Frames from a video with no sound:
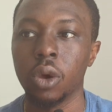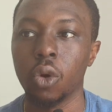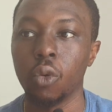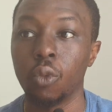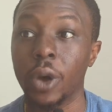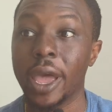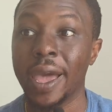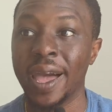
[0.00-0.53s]

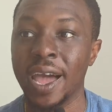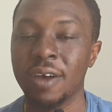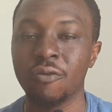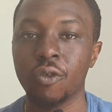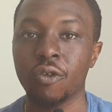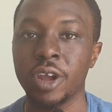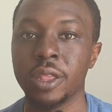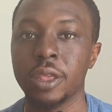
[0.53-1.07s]
or what I have
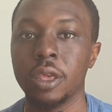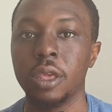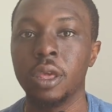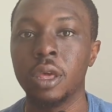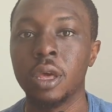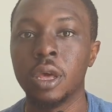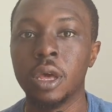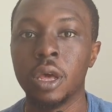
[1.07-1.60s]
already,
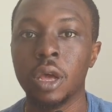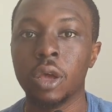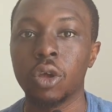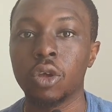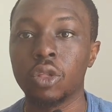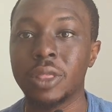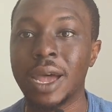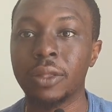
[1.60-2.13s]

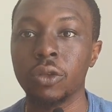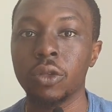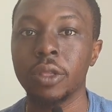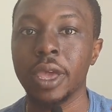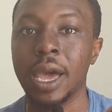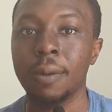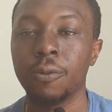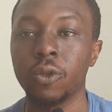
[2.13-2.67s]
download
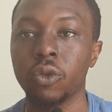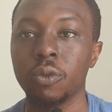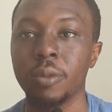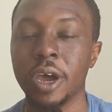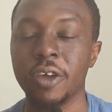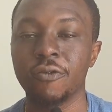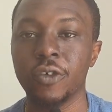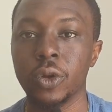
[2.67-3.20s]
the app onto
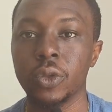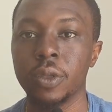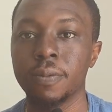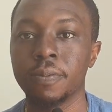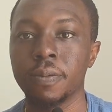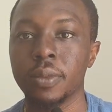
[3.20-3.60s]
my phone,